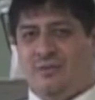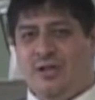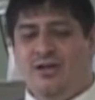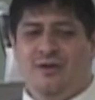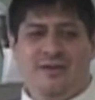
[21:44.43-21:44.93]

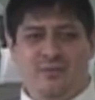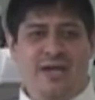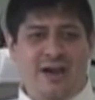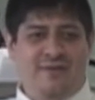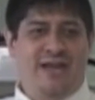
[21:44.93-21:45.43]
We know that
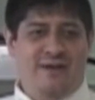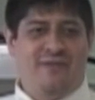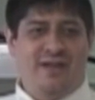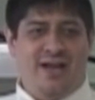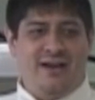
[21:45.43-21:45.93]
we have a name
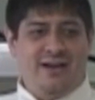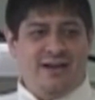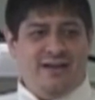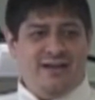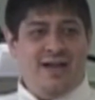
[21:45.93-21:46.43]
for that.
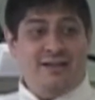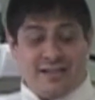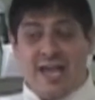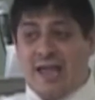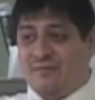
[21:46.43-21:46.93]
That
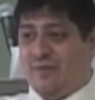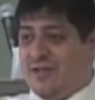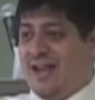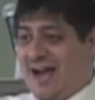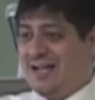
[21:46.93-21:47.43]
came from
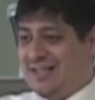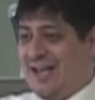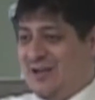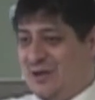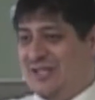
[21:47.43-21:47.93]
the Naga
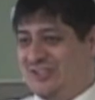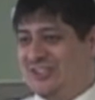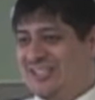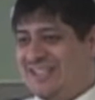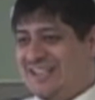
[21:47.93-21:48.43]
language